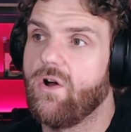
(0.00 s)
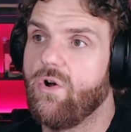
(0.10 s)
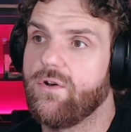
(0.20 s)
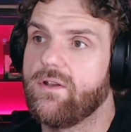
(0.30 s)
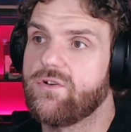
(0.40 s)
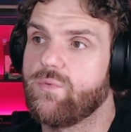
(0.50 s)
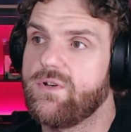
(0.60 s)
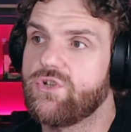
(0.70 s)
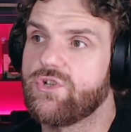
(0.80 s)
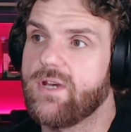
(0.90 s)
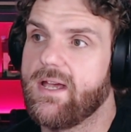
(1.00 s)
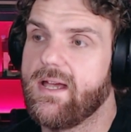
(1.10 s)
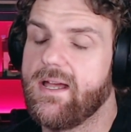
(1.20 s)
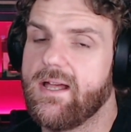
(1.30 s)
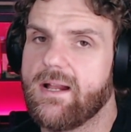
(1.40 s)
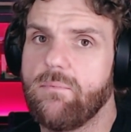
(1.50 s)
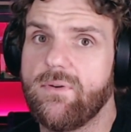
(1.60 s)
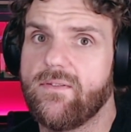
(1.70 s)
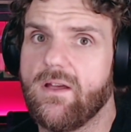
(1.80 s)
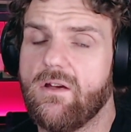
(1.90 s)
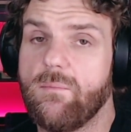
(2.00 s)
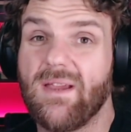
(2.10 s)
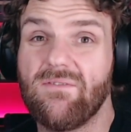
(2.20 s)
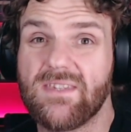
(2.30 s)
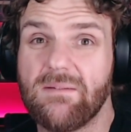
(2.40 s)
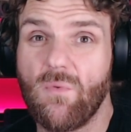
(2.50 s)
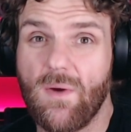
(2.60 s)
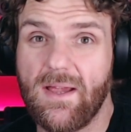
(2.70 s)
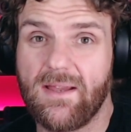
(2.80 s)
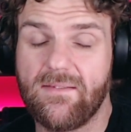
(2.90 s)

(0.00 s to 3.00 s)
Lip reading: on Twitch a couple weeks ago, and we're giving away.